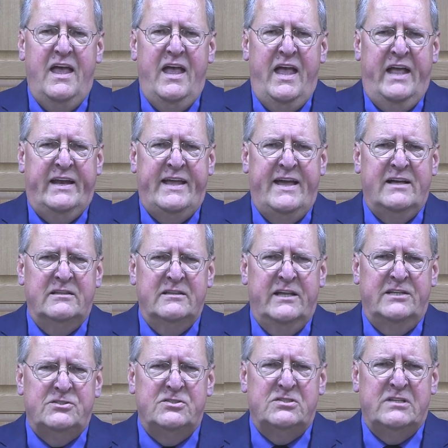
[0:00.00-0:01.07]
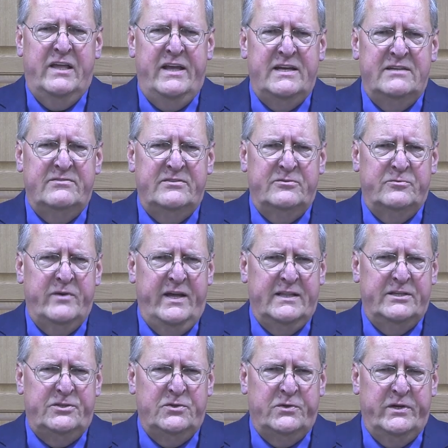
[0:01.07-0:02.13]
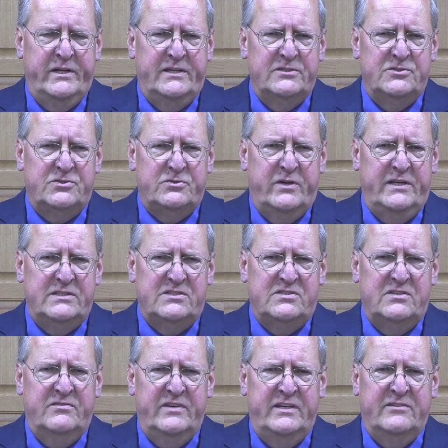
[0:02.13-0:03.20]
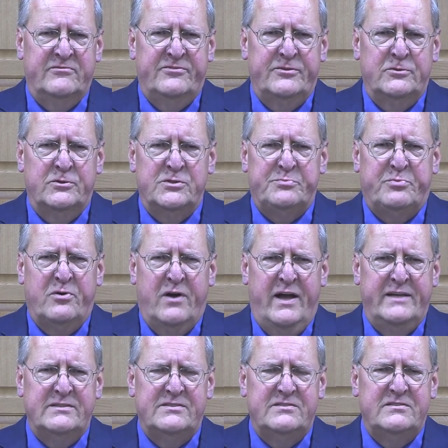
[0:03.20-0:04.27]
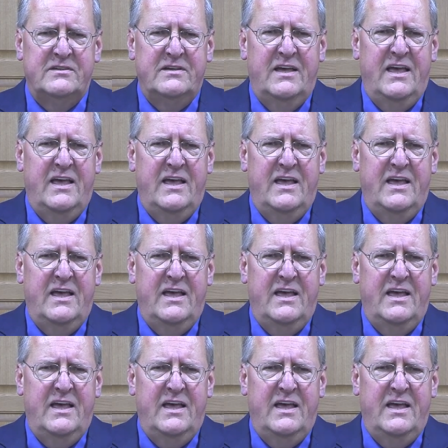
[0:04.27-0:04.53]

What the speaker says: and how legislative and regulatory constraints have influenced price